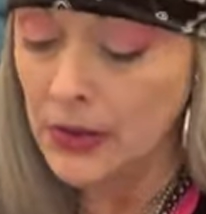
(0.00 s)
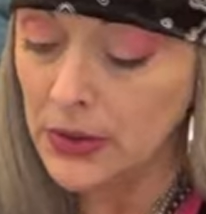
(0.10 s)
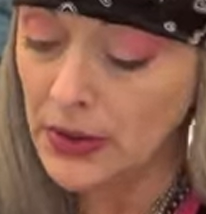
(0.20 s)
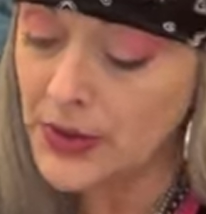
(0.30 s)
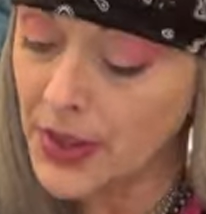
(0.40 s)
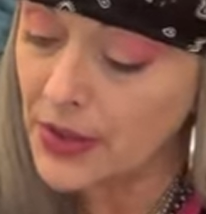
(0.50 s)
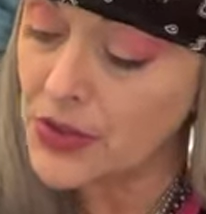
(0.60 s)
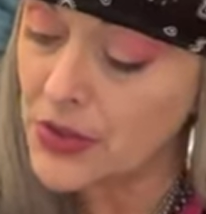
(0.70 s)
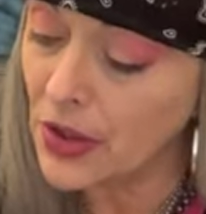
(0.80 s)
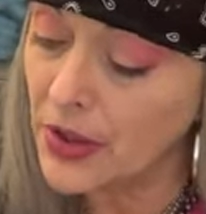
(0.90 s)
So let's get
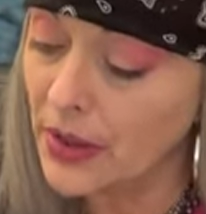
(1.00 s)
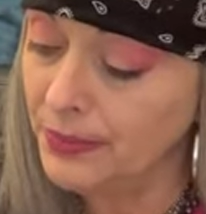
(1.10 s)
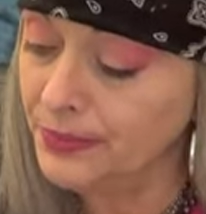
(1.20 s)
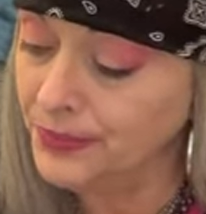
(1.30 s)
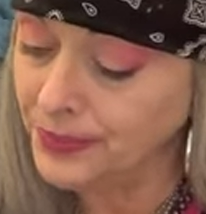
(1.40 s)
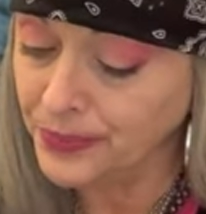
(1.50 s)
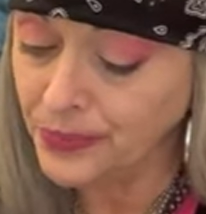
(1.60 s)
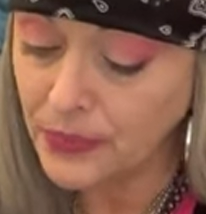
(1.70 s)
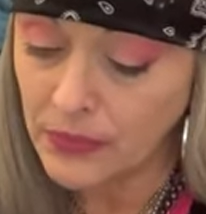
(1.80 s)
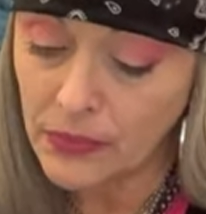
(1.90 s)
started.
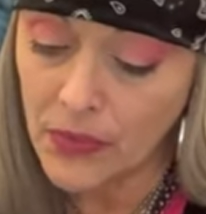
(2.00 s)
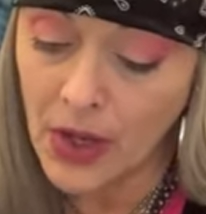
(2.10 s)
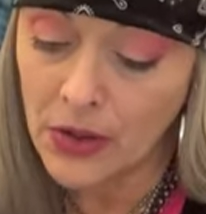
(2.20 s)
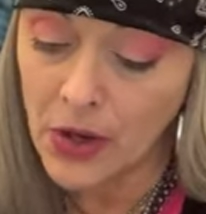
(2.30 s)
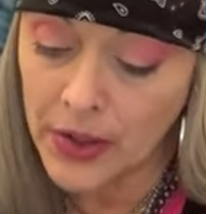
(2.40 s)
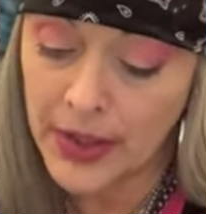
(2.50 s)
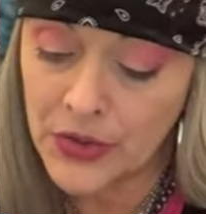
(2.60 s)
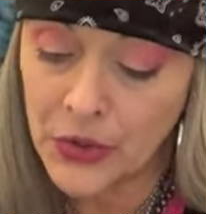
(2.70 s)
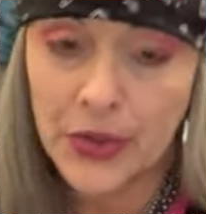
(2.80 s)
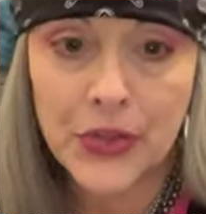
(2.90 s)

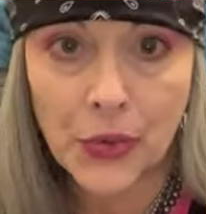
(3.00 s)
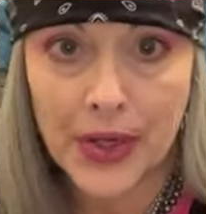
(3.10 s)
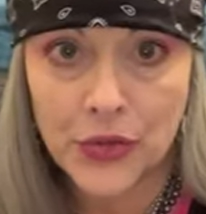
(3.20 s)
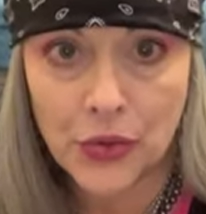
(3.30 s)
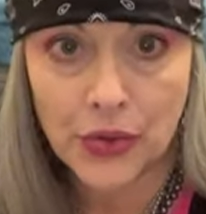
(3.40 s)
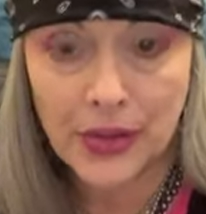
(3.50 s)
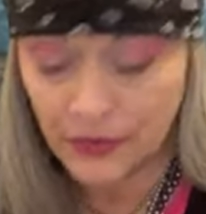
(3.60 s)
Guardians, goodness, grace, truth,